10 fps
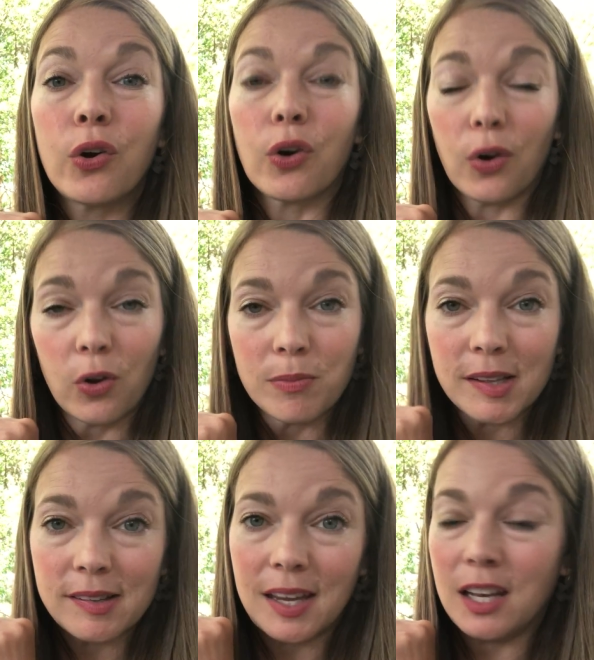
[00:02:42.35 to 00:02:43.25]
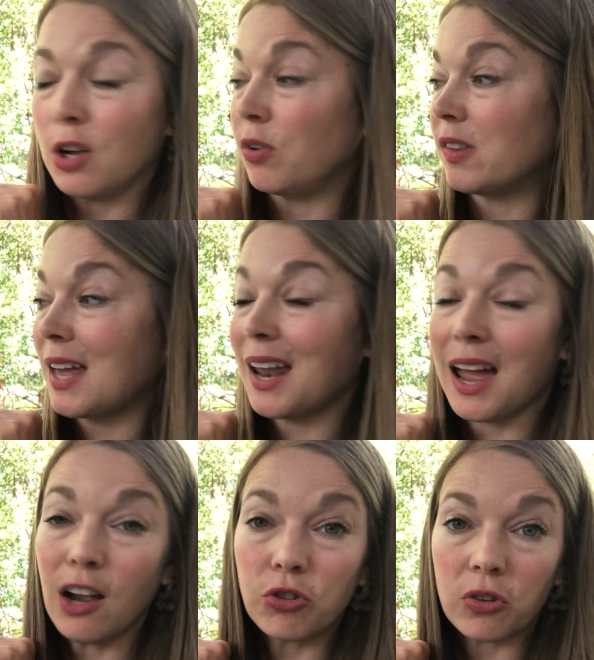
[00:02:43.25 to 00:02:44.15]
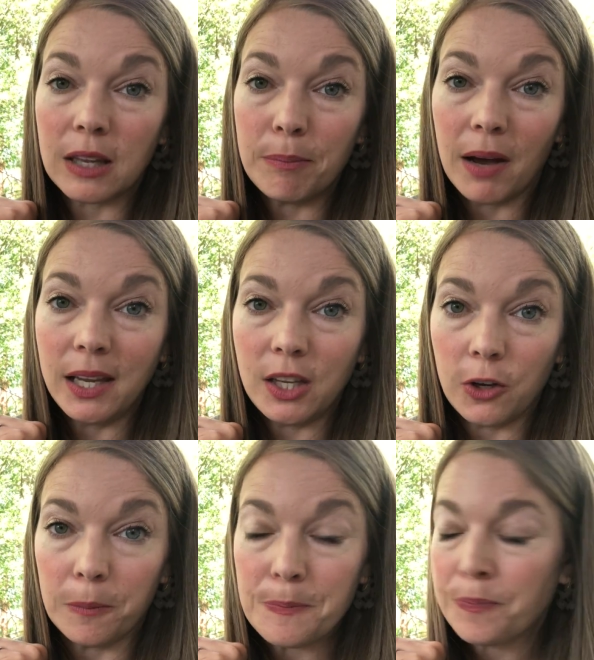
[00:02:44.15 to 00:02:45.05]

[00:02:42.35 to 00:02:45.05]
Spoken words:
girl mosquitoes that actually bite you,